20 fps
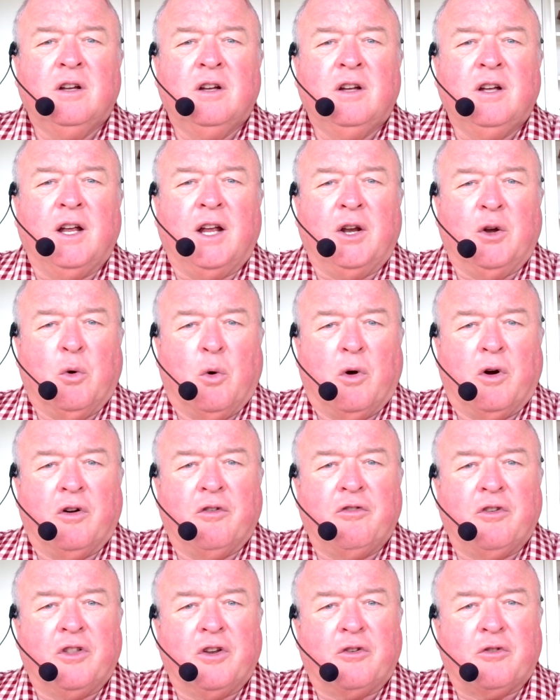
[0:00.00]
in order for
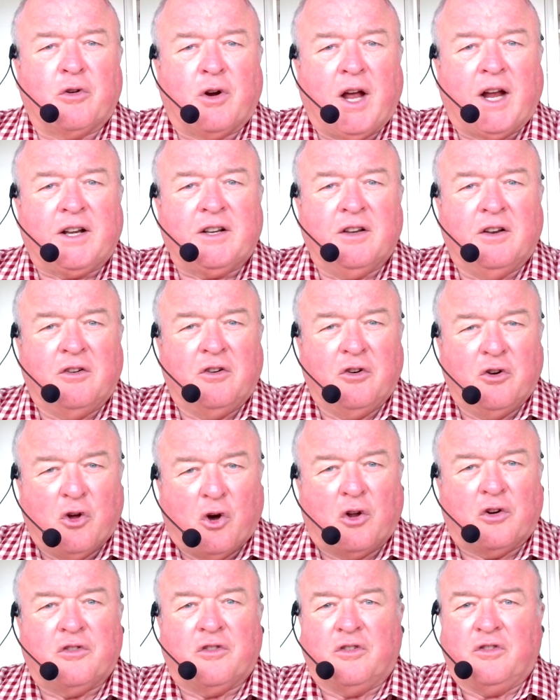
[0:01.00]
the tractor
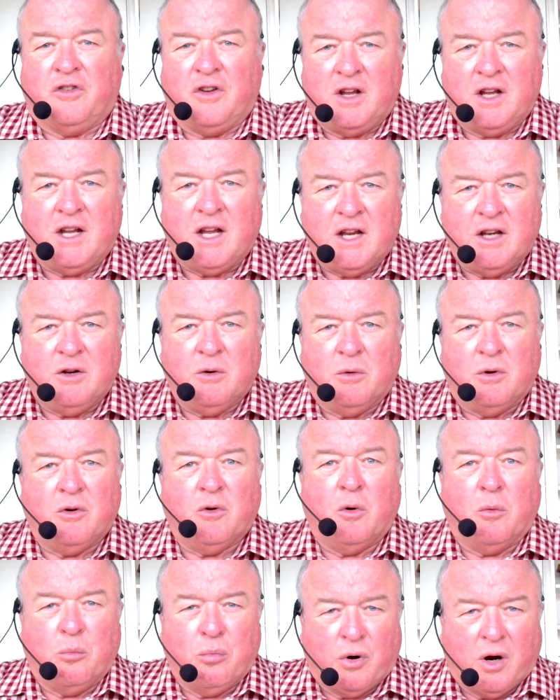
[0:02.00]
not to sink into it or
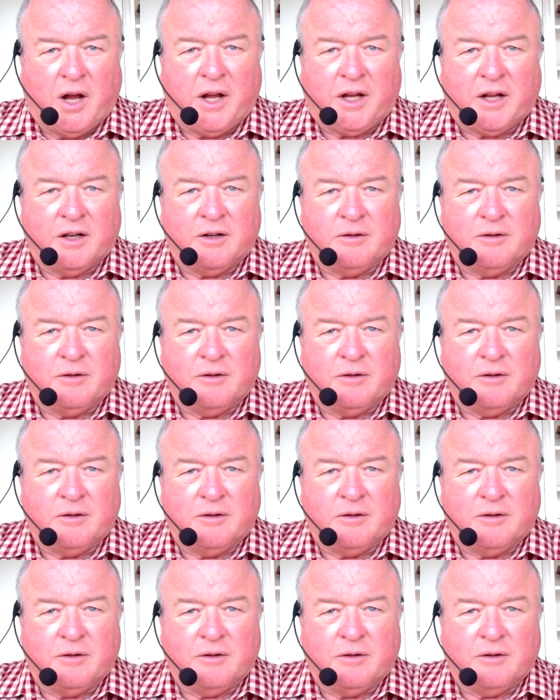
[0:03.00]
break it.